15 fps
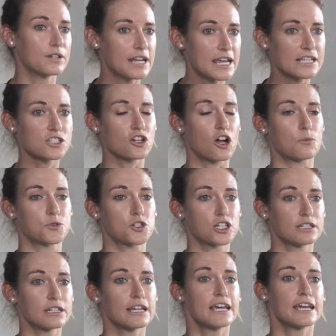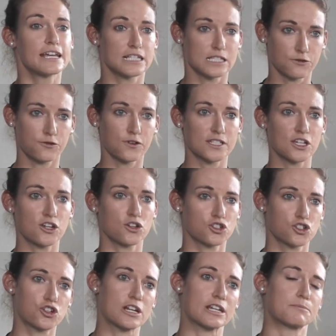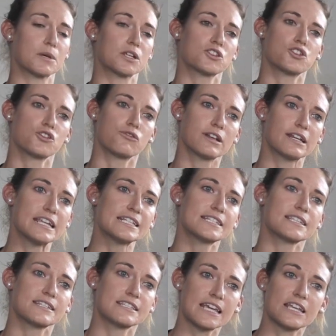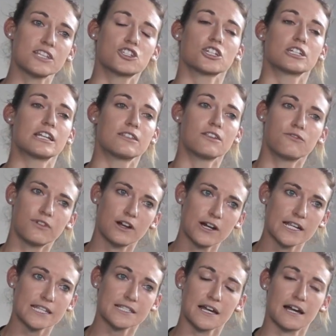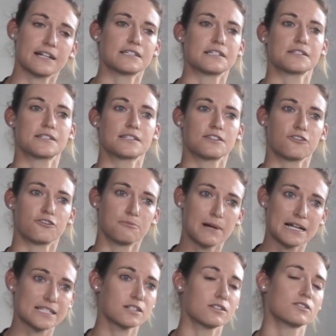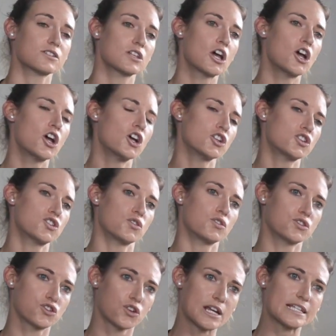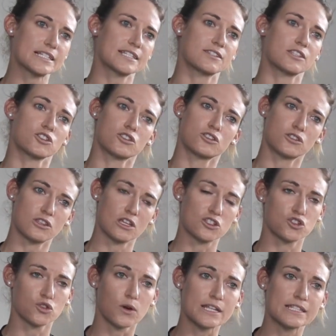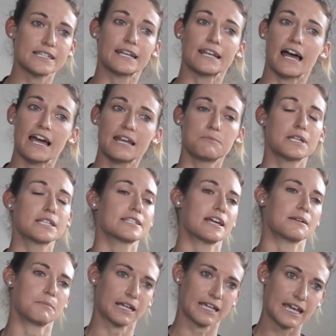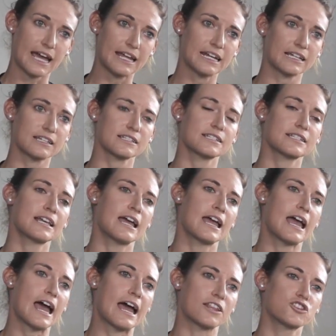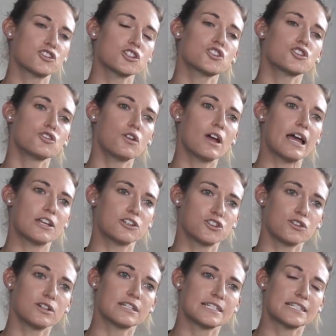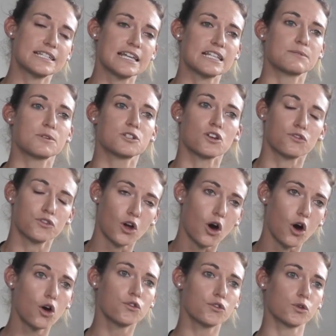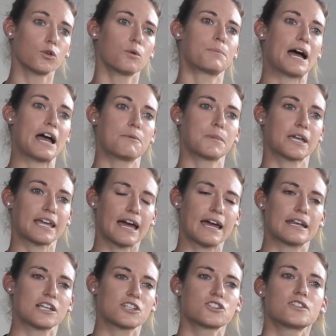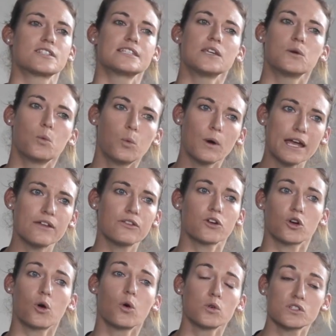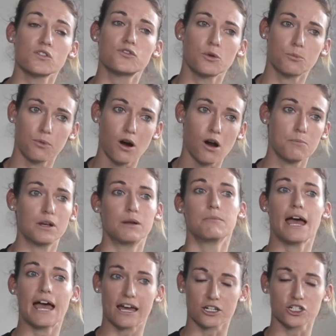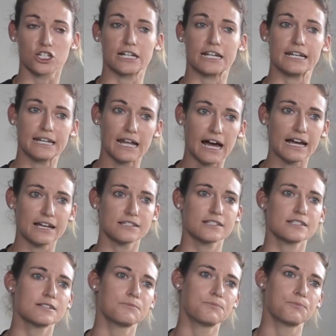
next option is physio treatment to release the tension in the very tight and stiff muscles, to address the joint alignment and mechanics, and just to do an assessment of your overall biomechanics to see where the cause of your problem actually lies.